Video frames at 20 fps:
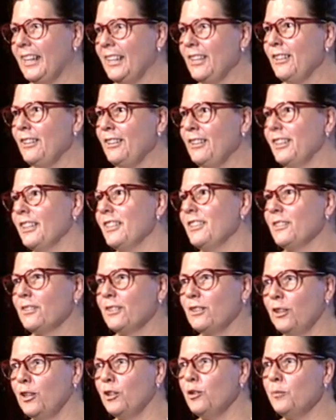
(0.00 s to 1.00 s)
You can
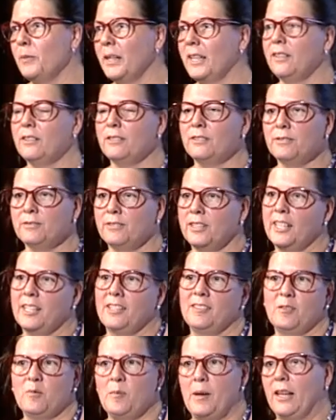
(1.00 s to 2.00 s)
just Google me, you'll
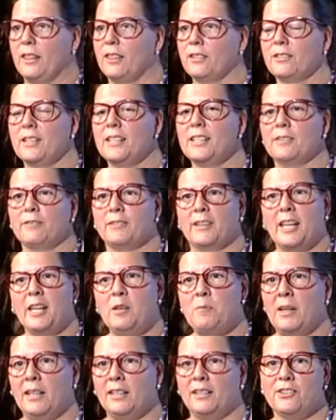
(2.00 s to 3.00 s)
find about 3 different
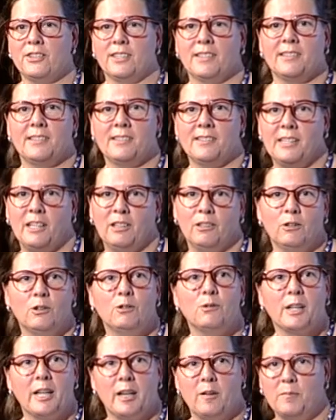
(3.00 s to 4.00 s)
email addresses. They'll
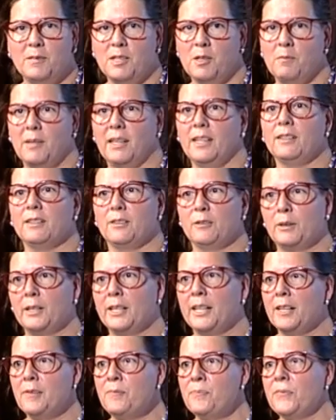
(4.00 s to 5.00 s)
all come to me, don't
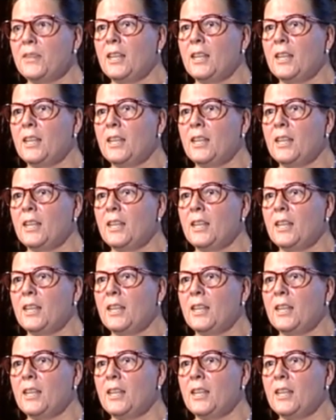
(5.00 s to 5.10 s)
worry.